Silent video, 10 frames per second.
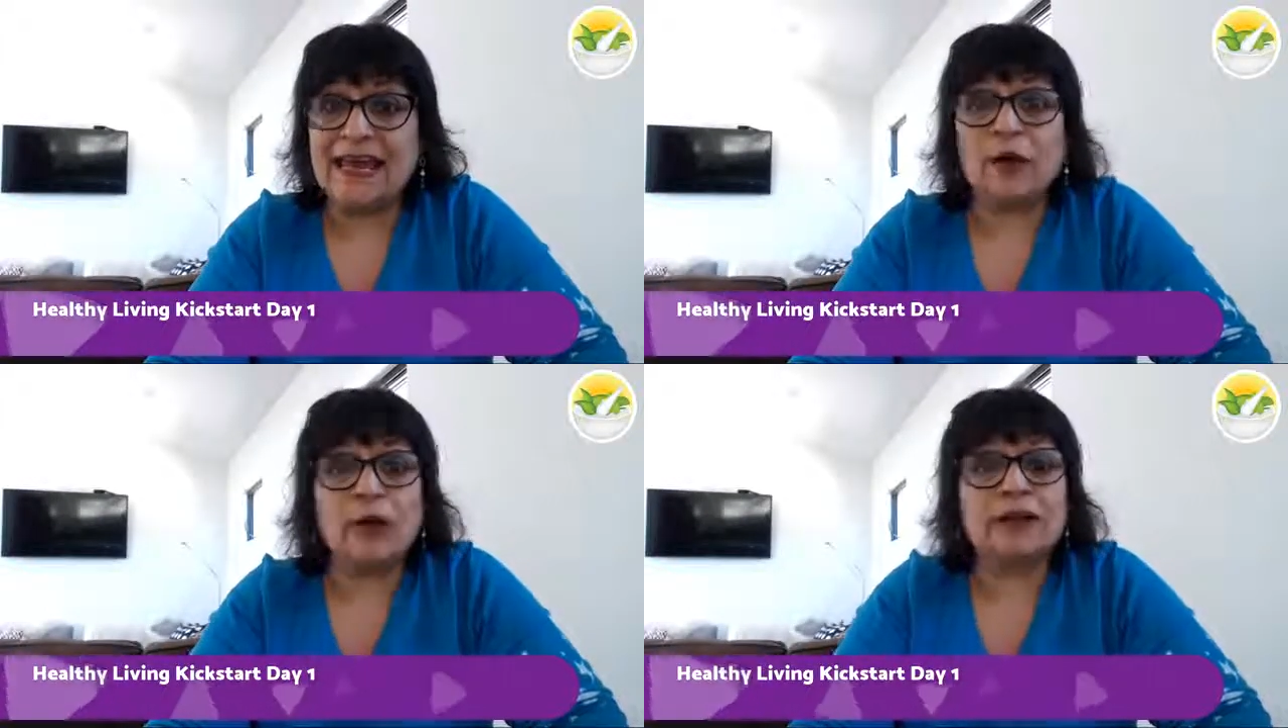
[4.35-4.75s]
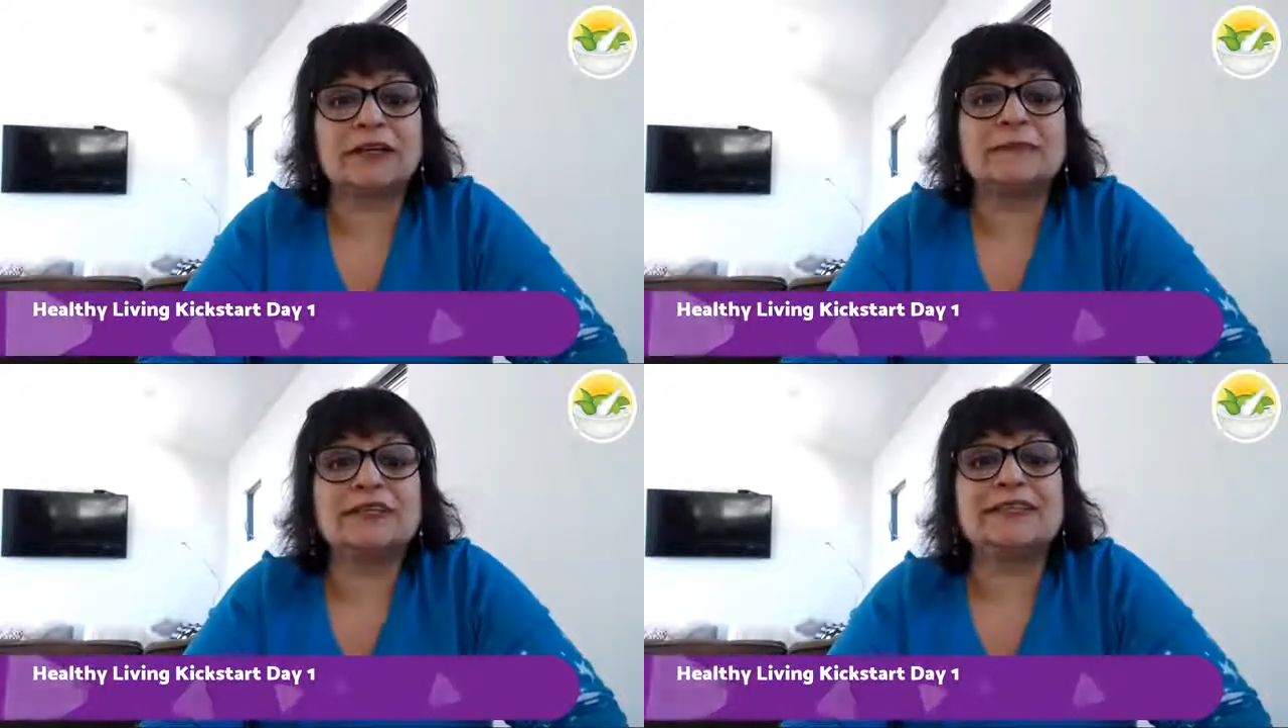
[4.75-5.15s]
and
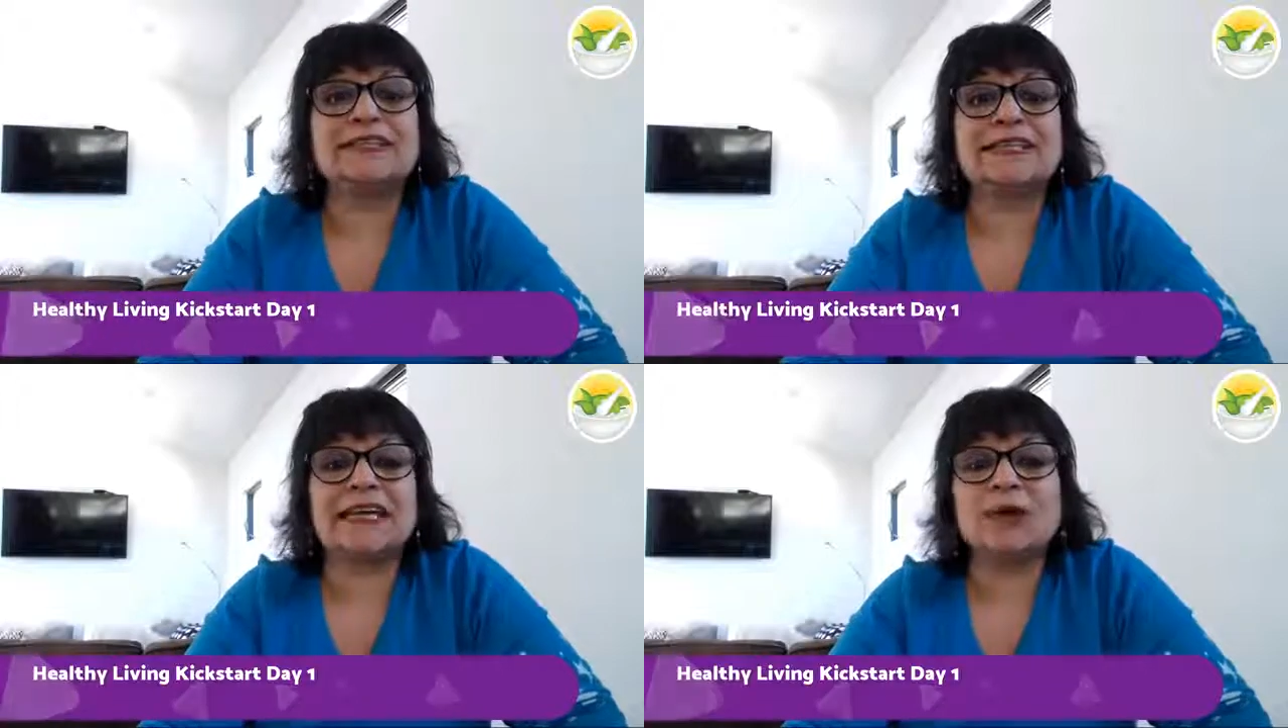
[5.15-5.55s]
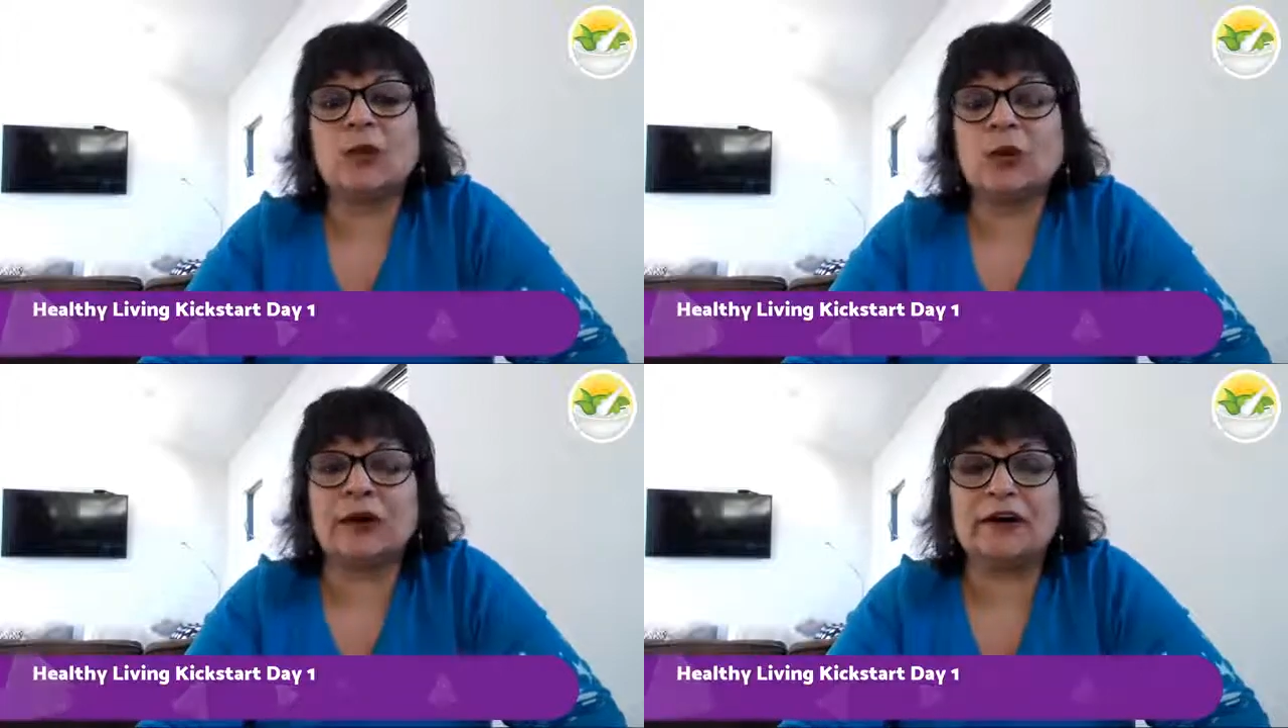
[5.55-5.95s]
welcome to day
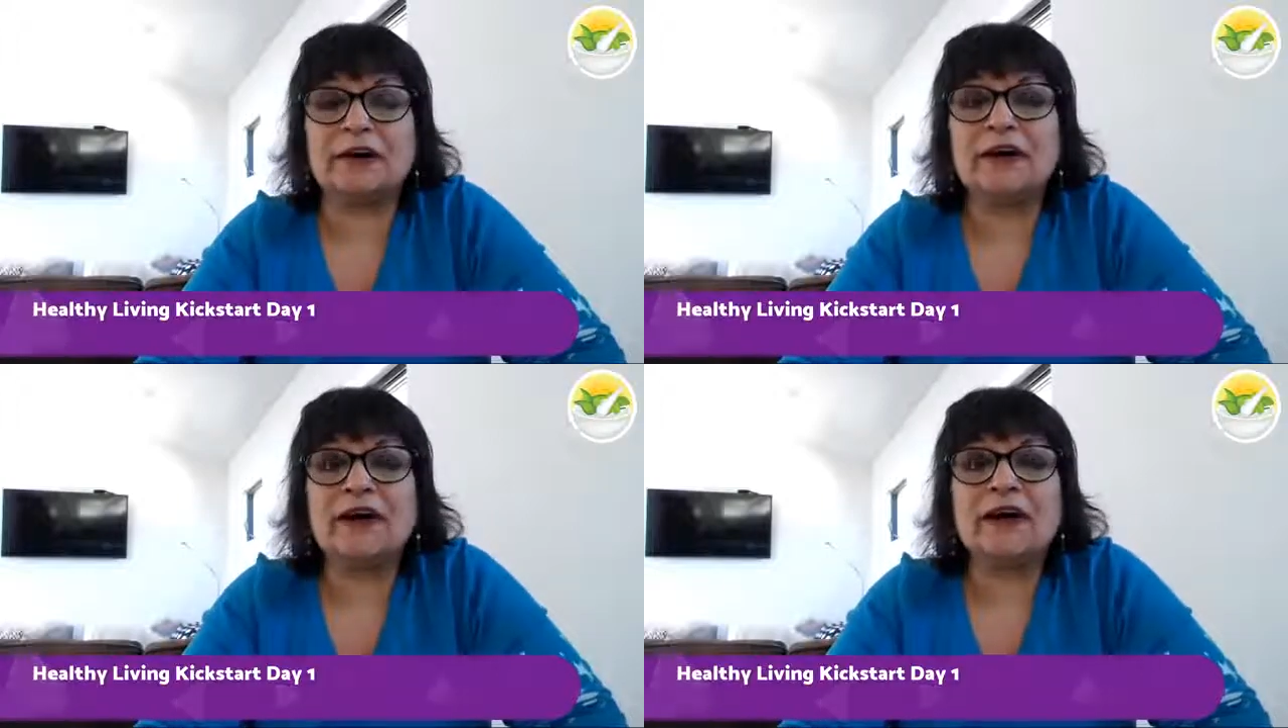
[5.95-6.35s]
one